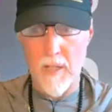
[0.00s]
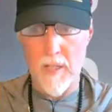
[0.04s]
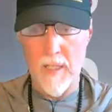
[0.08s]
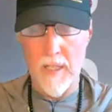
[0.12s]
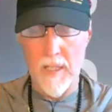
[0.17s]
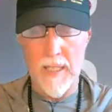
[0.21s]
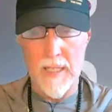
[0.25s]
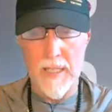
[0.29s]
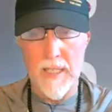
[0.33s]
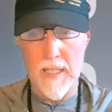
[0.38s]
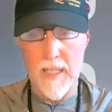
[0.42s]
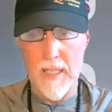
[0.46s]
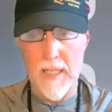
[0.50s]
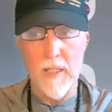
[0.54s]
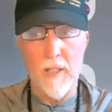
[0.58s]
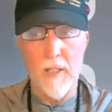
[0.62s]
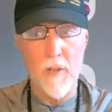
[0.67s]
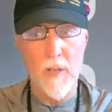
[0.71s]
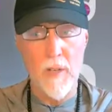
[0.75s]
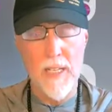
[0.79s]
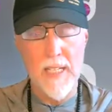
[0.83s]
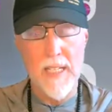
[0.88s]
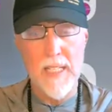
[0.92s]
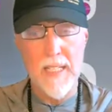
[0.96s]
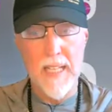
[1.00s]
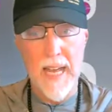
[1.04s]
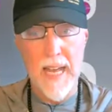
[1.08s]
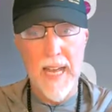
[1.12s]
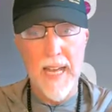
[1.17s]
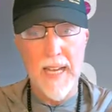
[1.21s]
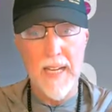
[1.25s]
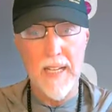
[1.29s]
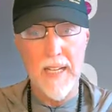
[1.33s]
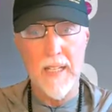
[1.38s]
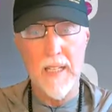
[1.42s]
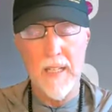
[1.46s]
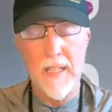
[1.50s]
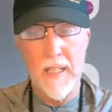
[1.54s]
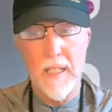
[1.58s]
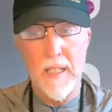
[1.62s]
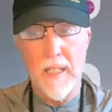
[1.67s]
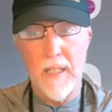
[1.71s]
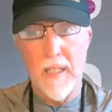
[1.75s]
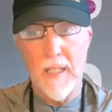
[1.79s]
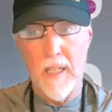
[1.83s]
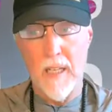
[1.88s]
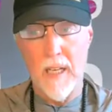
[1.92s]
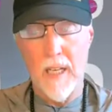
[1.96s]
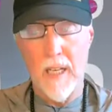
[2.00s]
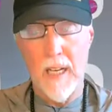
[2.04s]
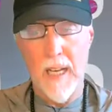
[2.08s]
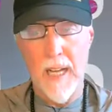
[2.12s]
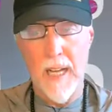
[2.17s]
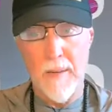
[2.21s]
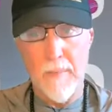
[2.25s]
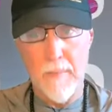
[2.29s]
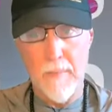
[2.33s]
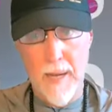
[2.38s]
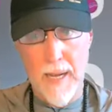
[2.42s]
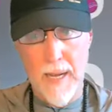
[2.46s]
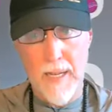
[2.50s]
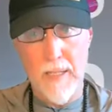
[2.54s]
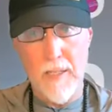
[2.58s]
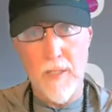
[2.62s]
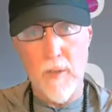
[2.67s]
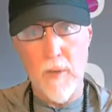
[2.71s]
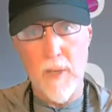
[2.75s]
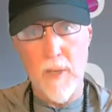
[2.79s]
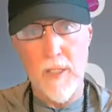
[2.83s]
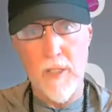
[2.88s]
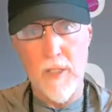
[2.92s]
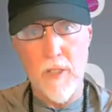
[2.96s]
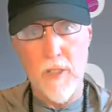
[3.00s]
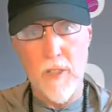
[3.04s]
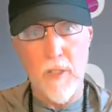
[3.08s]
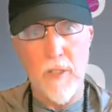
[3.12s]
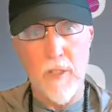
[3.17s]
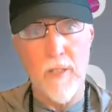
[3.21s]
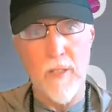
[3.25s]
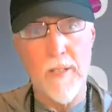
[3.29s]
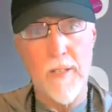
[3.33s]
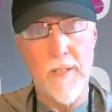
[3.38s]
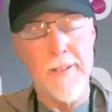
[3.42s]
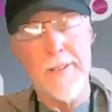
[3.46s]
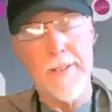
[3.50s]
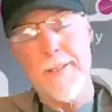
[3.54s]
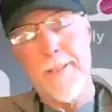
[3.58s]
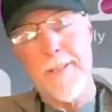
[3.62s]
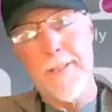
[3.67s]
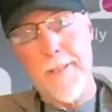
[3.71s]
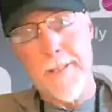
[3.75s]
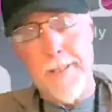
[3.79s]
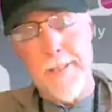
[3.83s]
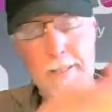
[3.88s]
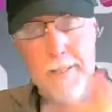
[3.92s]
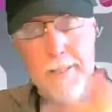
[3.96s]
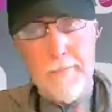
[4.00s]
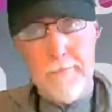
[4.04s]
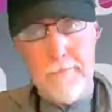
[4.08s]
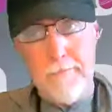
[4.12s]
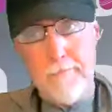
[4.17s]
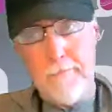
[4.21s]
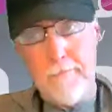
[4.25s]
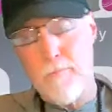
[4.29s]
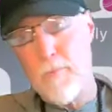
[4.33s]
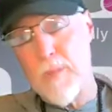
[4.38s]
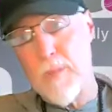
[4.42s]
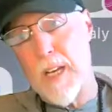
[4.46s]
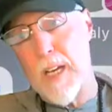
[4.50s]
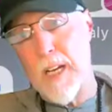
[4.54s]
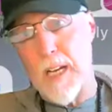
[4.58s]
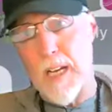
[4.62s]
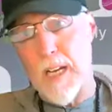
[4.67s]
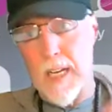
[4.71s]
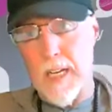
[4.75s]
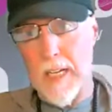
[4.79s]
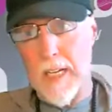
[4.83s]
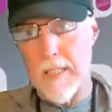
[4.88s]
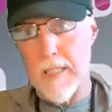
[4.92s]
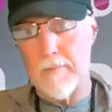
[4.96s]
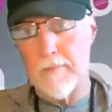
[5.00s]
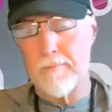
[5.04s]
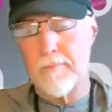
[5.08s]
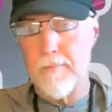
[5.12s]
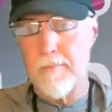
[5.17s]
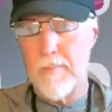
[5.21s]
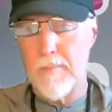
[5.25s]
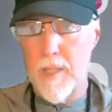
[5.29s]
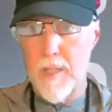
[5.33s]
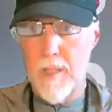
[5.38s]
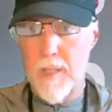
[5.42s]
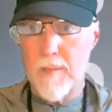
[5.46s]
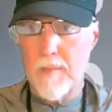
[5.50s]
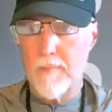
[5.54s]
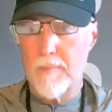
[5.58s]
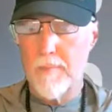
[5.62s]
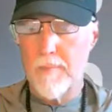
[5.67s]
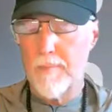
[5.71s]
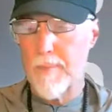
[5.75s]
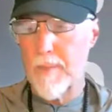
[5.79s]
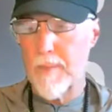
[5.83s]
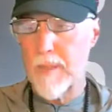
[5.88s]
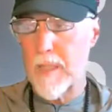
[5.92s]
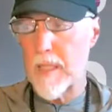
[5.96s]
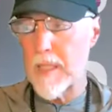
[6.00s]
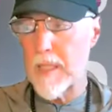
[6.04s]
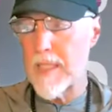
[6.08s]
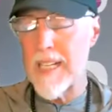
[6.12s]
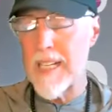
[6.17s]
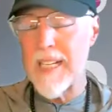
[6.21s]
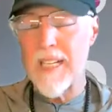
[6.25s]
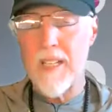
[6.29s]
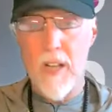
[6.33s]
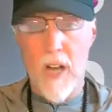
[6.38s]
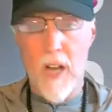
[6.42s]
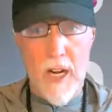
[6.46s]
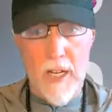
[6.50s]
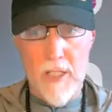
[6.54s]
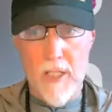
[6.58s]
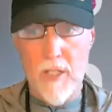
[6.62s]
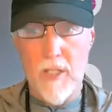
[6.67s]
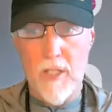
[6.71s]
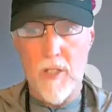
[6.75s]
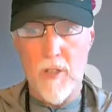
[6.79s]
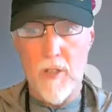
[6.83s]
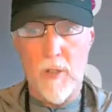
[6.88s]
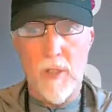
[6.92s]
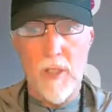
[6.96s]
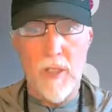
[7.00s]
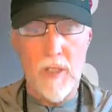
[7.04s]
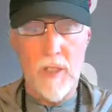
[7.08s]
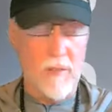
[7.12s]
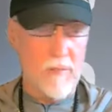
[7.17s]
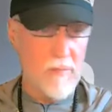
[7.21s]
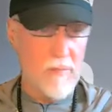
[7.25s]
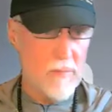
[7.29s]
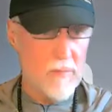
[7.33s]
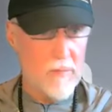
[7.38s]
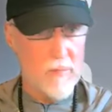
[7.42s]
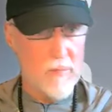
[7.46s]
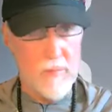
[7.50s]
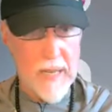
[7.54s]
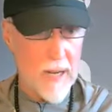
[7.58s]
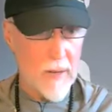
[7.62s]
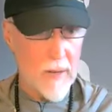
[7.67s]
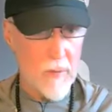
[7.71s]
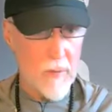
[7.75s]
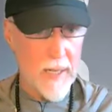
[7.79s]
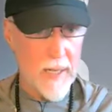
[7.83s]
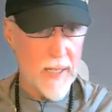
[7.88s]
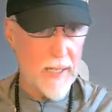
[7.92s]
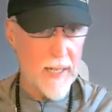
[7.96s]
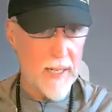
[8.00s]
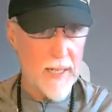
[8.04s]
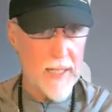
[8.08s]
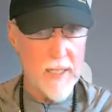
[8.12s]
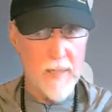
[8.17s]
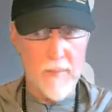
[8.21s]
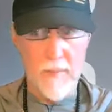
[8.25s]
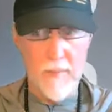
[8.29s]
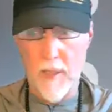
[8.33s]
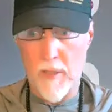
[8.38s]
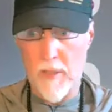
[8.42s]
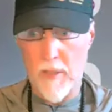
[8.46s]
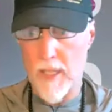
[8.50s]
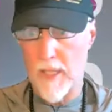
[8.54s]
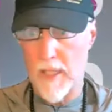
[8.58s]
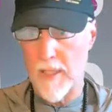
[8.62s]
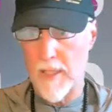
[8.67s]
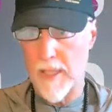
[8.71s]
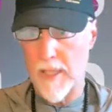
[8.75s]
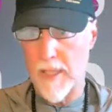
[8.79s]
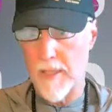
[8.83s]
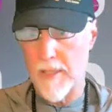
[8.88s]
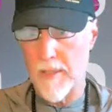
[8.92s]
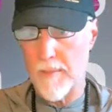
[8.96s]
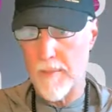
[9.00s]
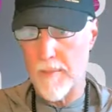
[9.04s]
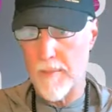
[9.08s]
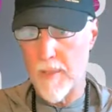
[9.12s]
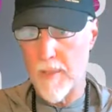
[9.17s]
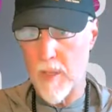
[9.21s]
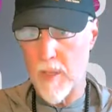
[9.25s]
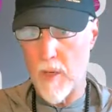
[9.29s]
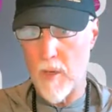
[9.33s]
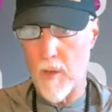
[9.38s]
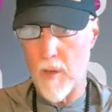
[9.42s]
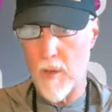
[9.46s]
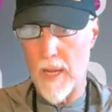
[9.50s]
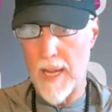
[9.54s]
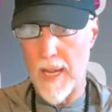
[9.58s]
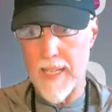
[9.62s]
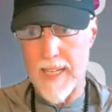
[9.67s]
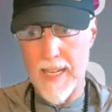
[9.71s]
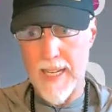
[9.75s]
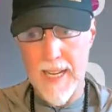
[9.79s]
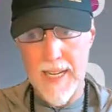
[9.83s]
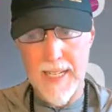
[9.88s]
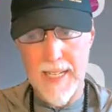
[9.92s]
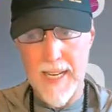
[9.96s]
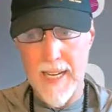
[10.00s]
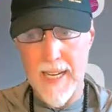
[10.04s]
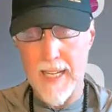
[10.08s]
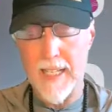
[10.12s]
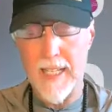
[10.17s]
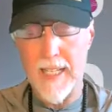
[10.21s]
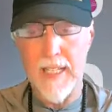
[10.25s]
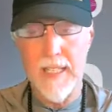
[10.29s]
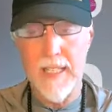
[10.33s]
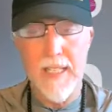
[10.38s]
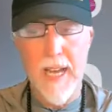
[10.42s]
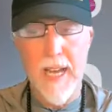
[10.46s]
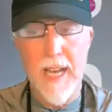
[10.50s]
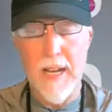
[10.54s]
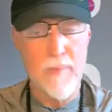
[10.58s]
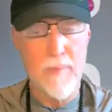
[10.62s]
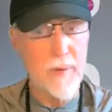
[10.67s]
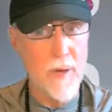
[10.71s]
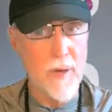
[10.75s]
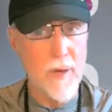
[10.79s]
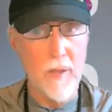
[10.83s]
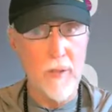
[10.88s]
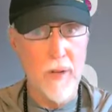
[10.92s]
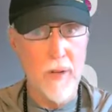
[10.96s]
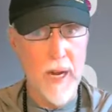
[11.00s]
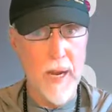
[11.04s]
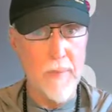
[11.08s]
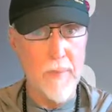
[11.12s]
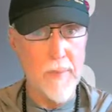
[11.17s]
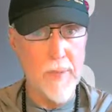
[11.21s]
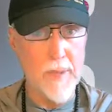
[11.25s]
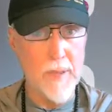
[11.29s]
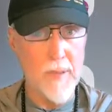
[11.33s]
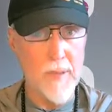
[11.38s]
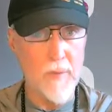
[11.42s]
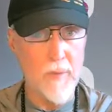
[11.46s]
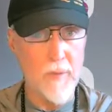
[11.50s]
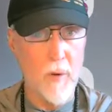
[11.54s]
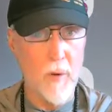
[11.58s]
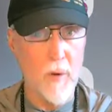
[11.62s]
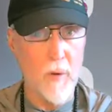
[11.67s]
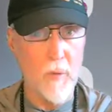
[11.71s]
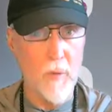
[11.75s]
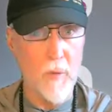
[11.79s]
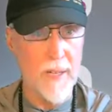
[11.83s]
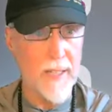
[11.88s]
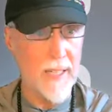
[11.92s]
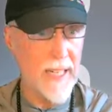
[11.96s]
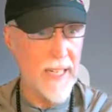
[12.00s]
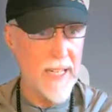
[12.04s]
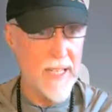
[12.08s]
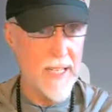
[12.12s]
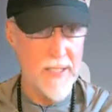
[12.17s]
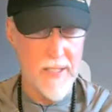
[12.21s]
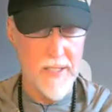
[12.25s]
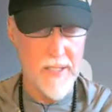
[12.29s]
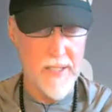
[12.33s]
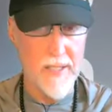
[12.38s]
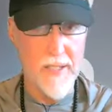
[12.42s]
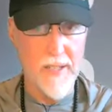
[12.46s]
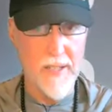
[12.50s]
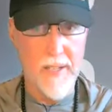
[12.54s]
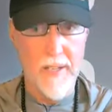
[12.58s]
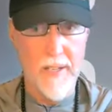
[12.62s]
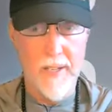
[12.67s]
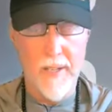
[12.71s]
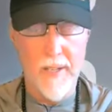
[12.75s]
burden that increase that, and by doing certain detoxes, you can downregulate some of those signaling. So, and Healy's got programs for release,